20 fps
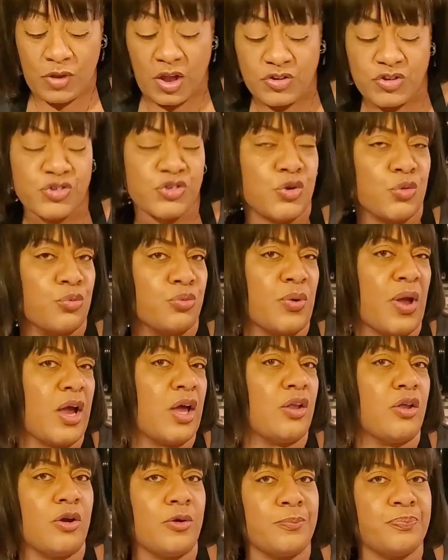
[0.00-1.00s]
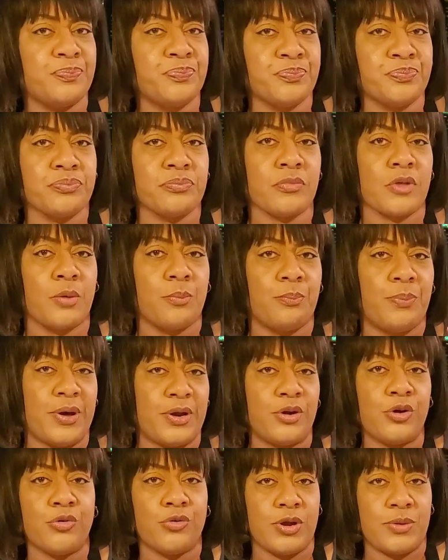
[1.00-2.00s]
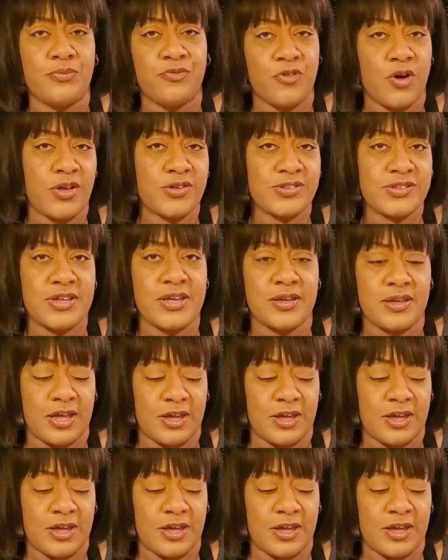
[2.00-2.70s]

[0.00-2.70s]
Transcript: just a regular buttercream frosting